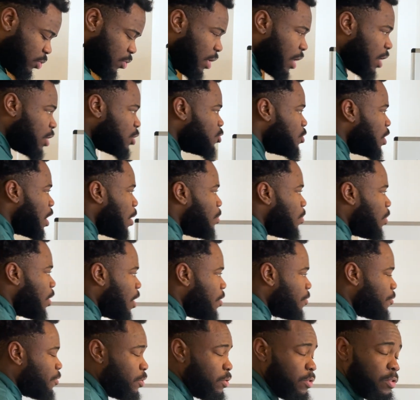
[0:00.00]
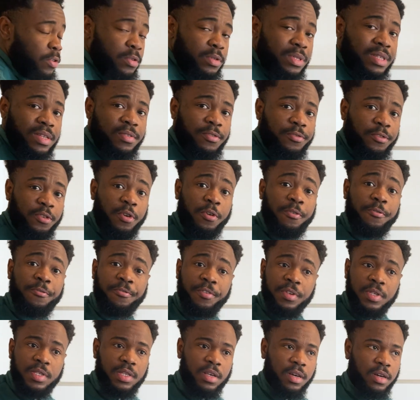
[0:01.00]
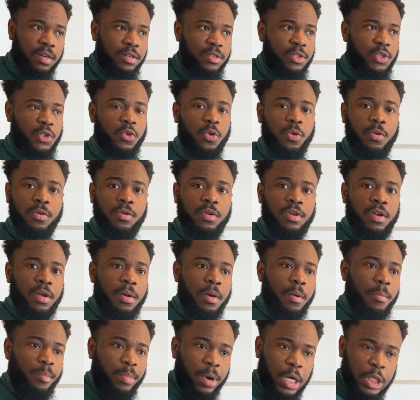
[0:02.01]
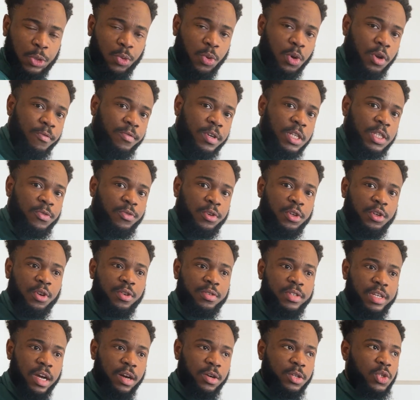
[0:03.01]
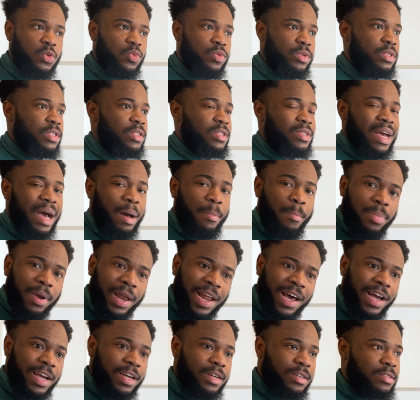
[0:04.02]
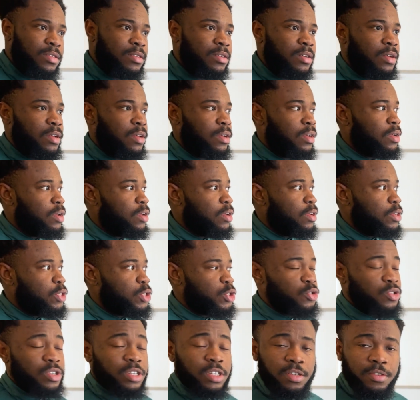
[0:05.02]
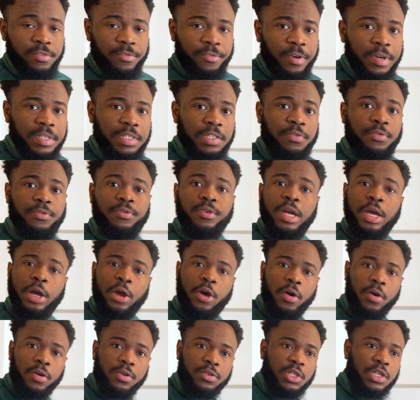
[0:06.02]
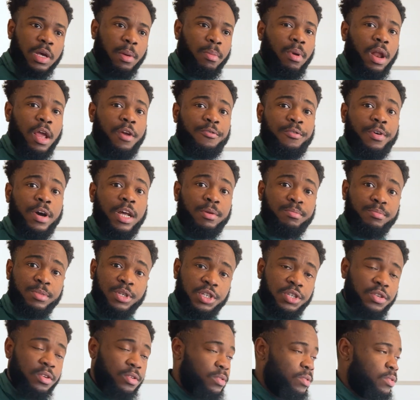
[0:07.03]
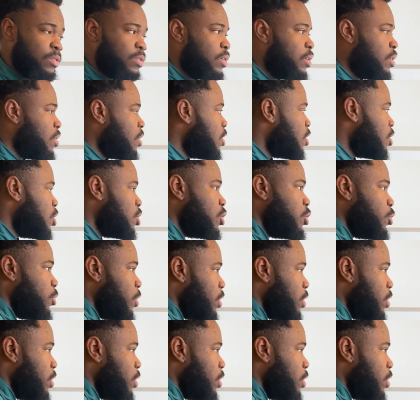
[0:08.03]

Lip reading: how do you apply for your visa? So part 1 of this video dealt with applying to the university for a course, applying for admission to a